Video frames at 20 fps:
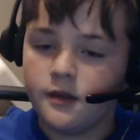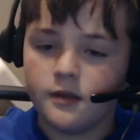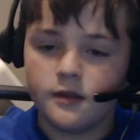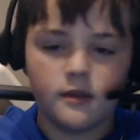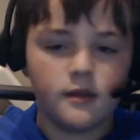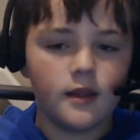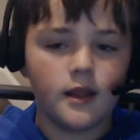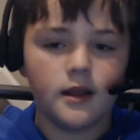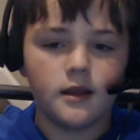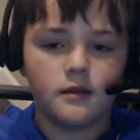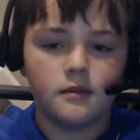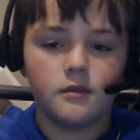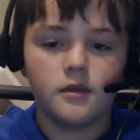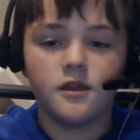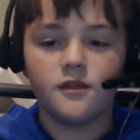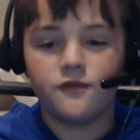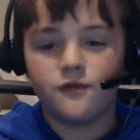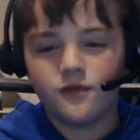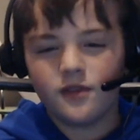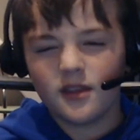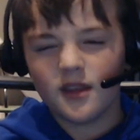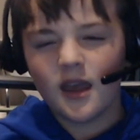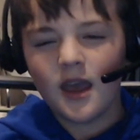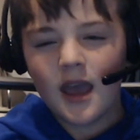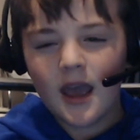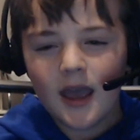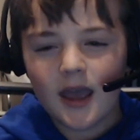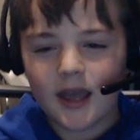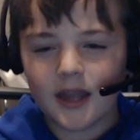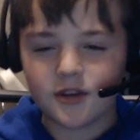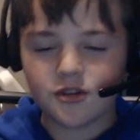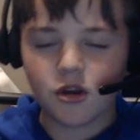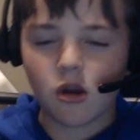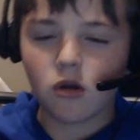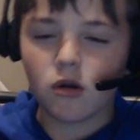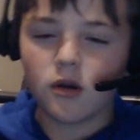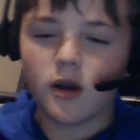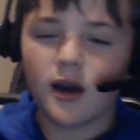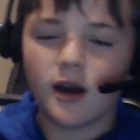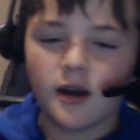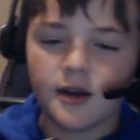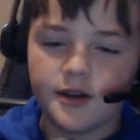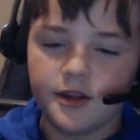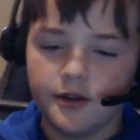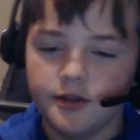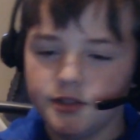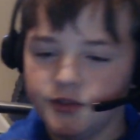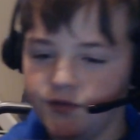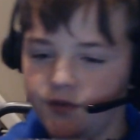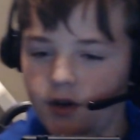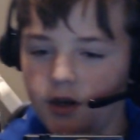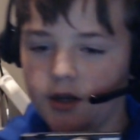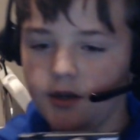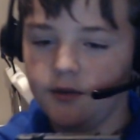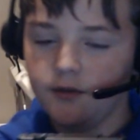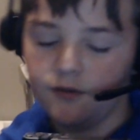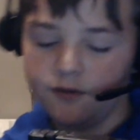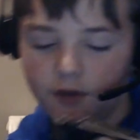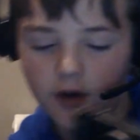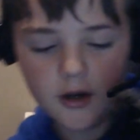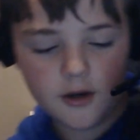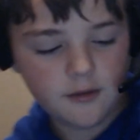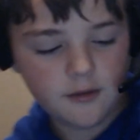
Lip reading: The internal audio is fun. Fun.